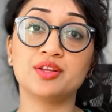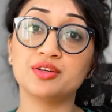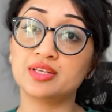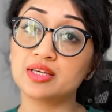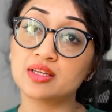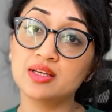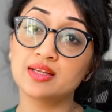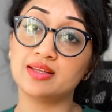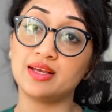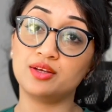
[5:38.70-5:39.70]
thing
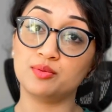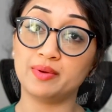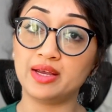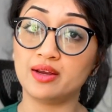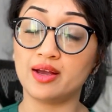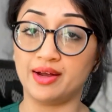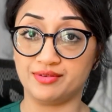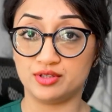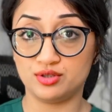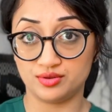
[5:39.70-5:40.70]
that you may have
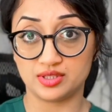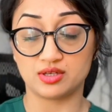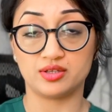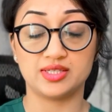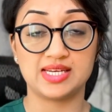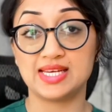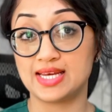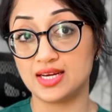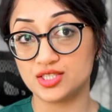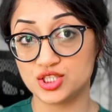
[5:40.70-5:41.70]
to do is called an
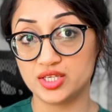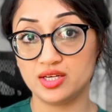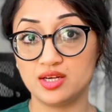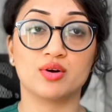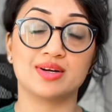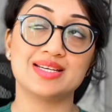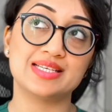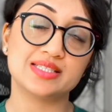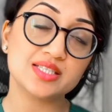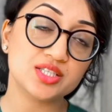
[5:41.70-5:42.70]
EKG or an
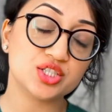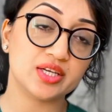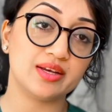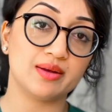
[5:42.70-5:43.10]
ECG.